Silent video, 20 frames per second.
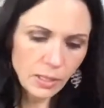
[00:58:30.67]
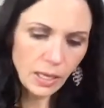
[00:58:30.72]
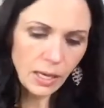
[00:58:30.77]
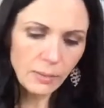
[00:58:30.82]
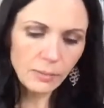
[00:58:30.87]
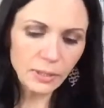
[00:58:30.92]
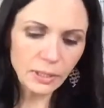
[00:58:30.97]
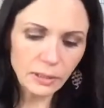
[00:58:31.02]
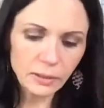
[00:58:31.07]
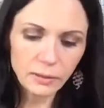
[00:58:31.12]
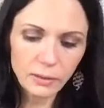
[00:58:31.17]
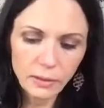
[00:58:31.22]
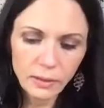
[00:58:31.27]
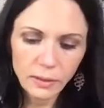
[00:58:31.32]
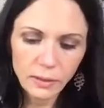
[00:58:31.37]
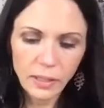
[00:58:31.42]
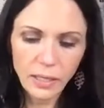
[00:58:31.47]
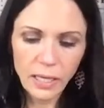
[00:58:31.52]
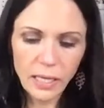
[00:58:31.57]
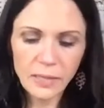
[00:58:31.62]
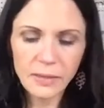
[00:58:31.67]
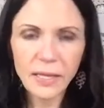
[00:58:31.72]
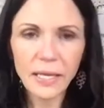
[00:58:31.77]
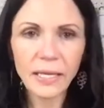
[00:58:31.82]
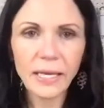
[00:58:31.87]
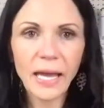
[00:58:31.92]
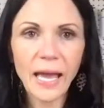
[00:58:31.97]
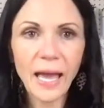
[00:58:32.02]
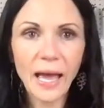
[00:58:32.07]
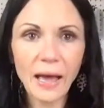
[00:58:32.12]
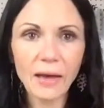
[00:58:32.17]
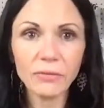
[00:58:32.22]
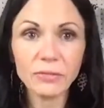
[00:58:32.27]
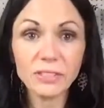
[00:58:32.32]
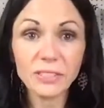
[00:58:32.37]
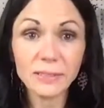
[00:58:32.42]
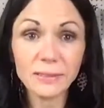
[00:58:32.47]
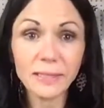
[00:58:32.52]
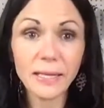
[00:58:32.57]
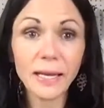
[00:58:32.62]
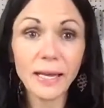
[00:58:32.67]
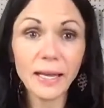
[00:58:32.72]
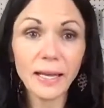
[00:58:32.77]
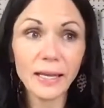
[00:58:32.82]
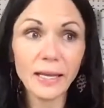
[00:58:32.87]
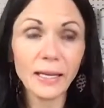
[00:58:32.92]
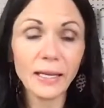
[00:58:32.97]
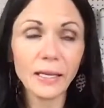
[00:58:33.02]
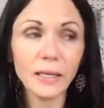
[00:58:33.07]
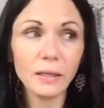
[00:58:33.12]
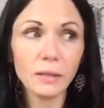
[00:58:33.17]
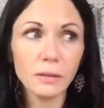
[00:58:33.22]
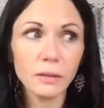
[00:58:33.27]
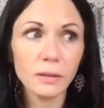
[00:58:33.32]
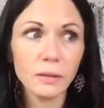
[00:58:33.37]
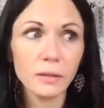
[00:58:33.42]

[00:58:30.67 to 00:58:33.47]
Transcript: I mean, and they have today,